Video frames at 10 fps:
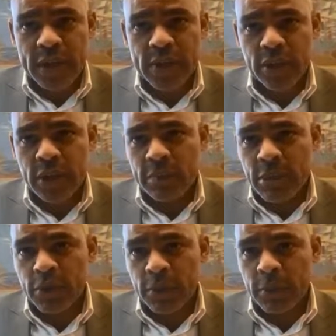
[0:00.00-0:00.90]
to the
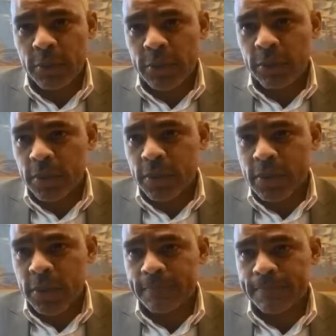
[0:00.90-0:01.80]
most vulnerable people all the
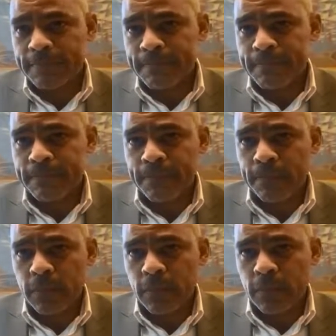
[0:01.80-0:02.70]
time.
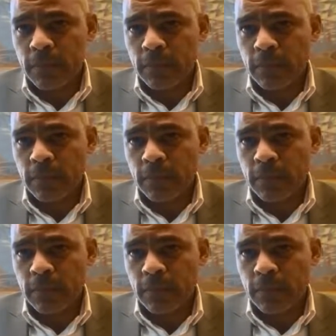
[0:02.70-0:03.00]
Great,